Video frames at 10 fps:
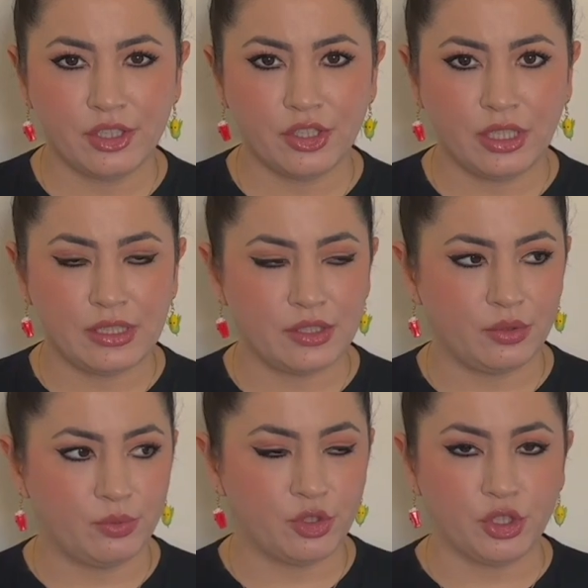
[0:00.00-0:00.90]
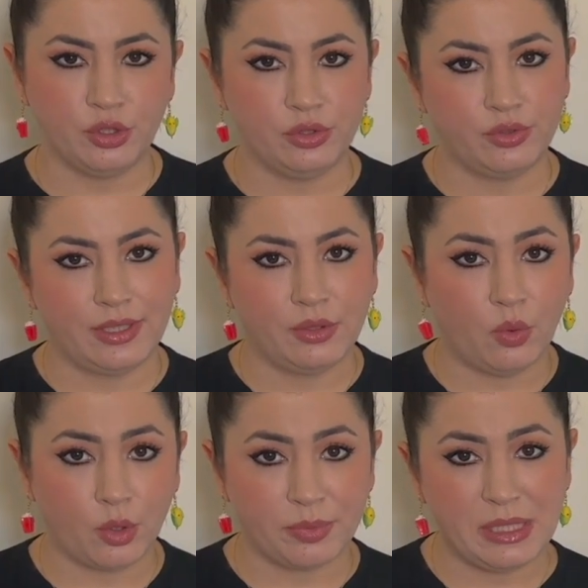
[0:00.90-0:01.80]
to assume children
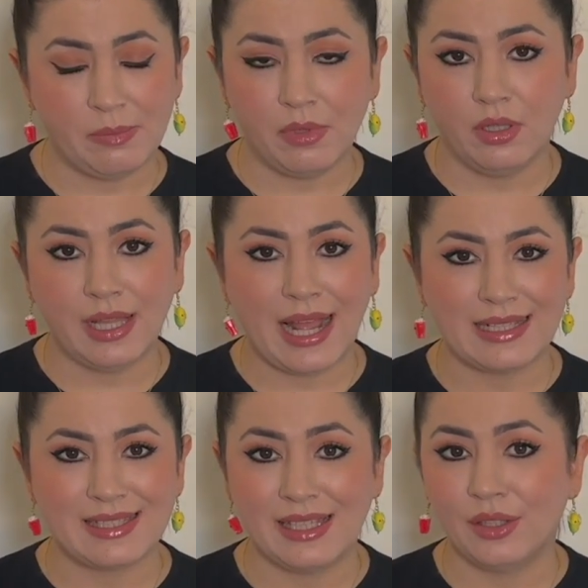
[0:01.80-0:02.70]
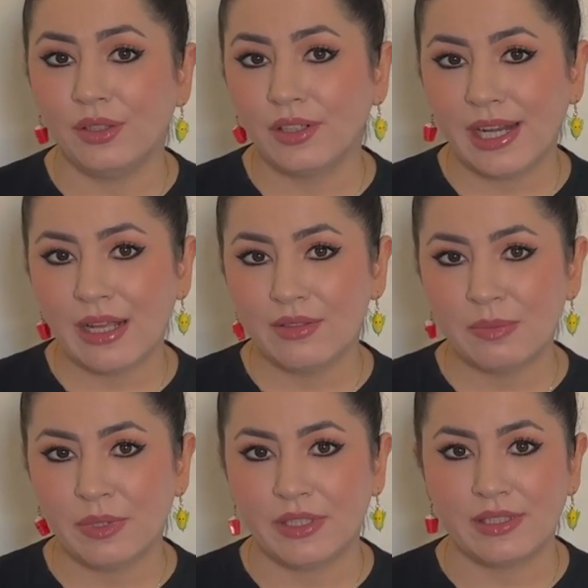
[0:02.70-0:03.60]
or people as singular nouns
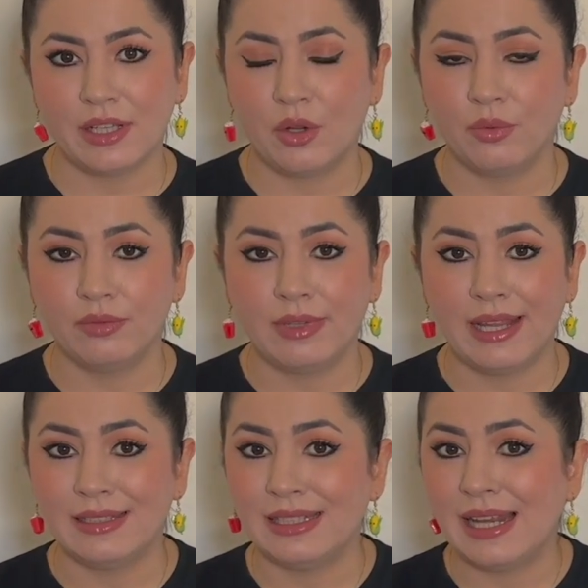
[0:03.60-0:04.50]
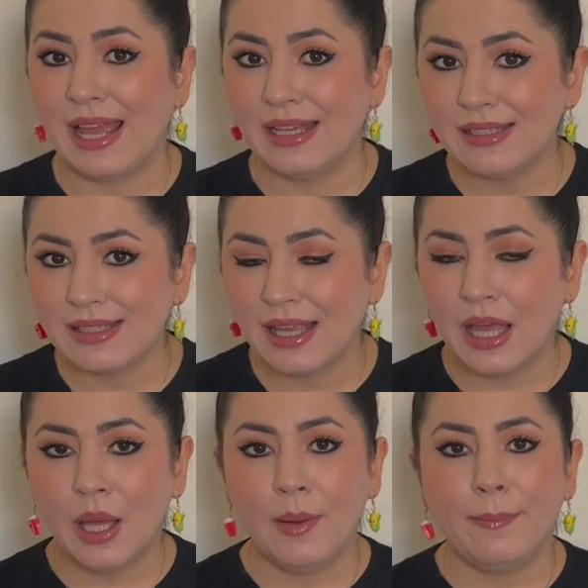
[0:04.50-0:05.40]
because they don't end in S.
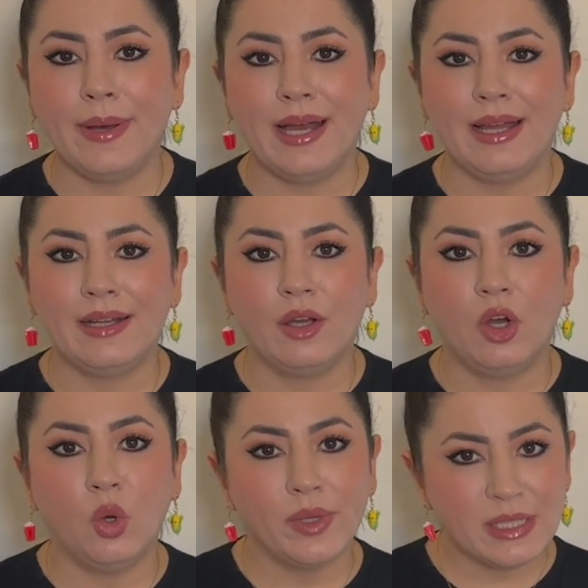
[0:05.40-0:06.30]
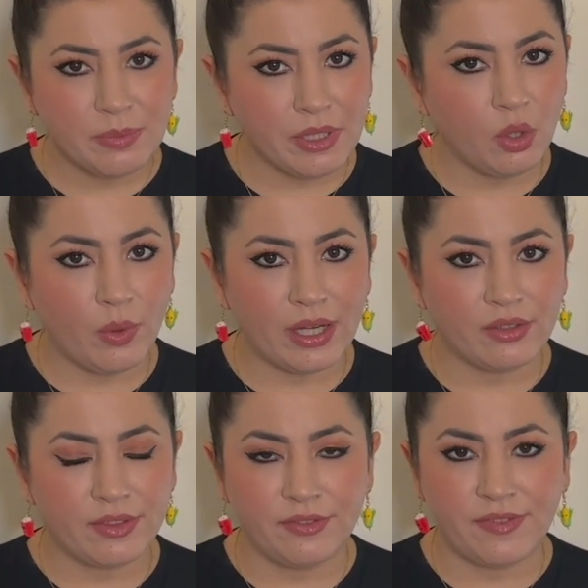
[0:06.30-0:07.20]
But always be aware
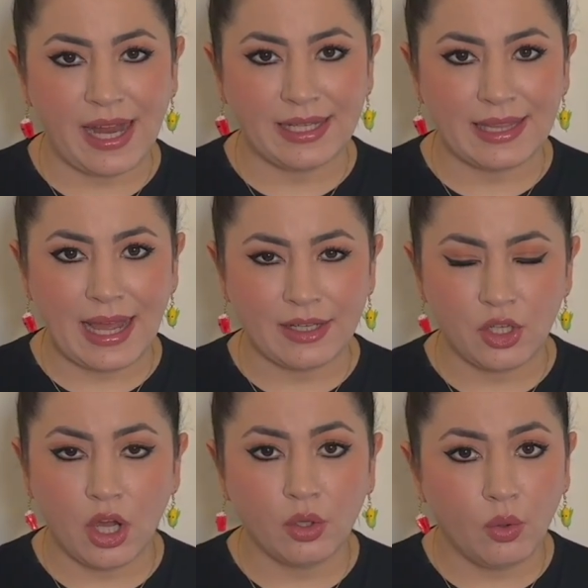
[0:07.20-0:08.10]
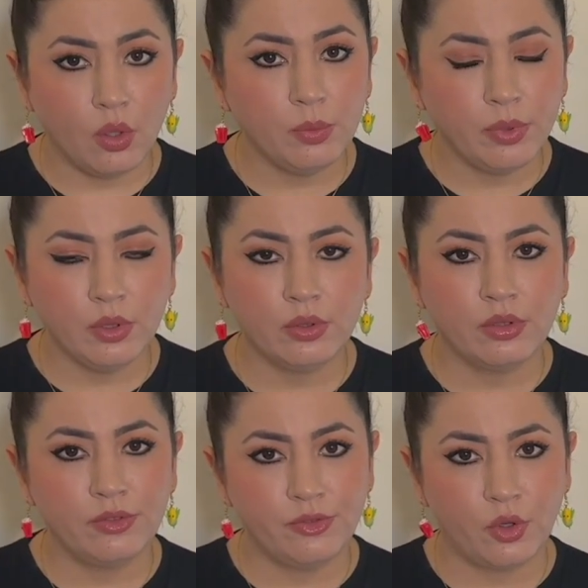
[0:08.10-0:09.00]
of the fact that not all
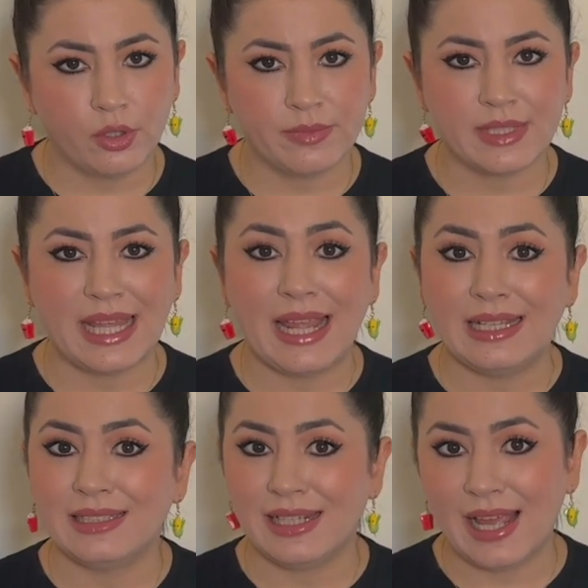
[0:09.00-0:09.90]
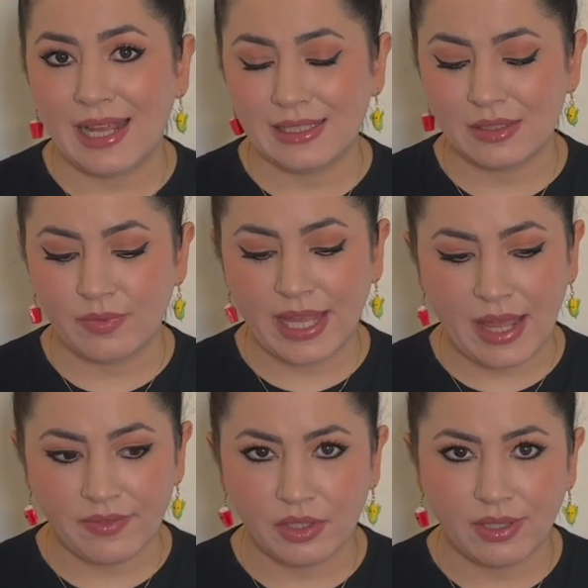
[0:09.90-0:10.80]
plural forms end in S. We
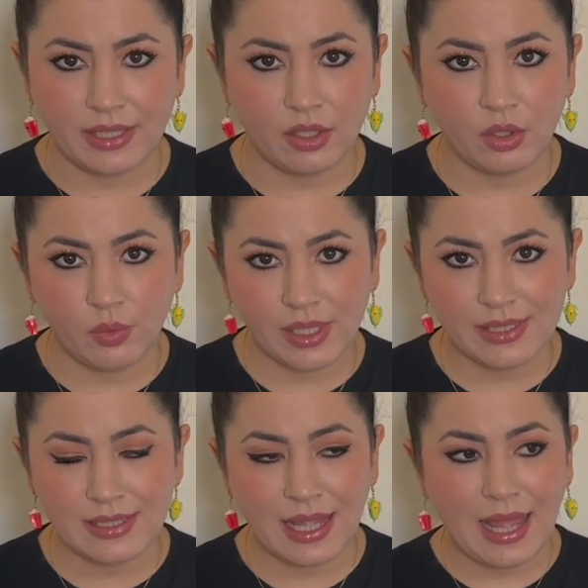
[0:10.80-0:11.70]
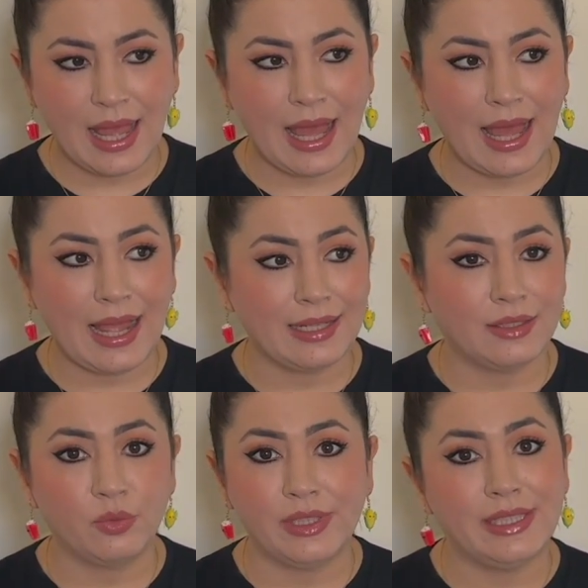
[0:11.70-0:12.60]
have irregular ones and
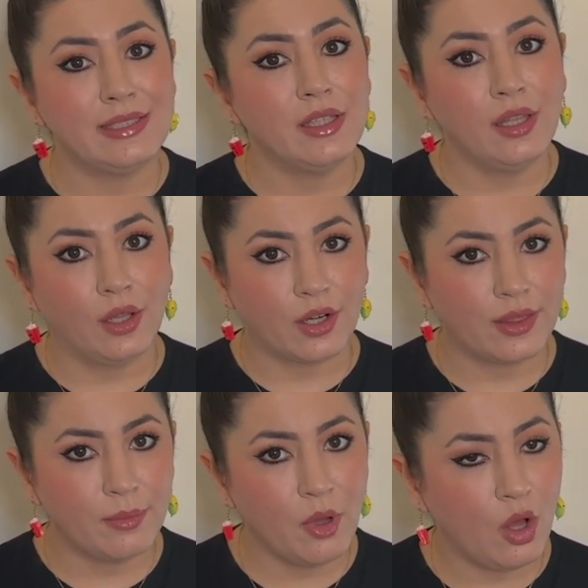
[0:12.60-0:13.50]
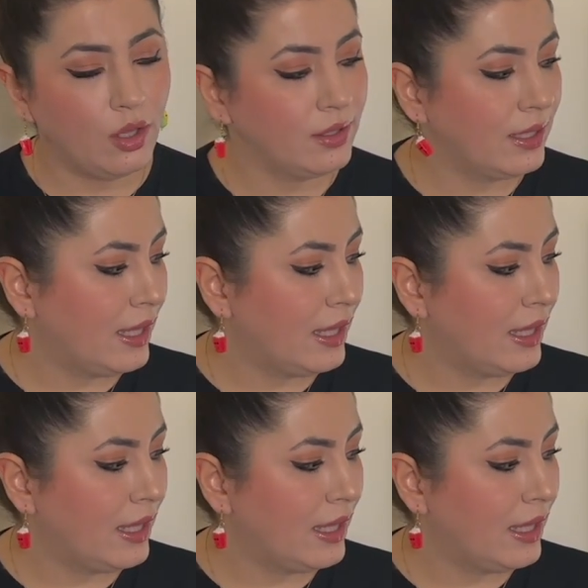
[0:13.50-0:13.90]
we need to learn them all.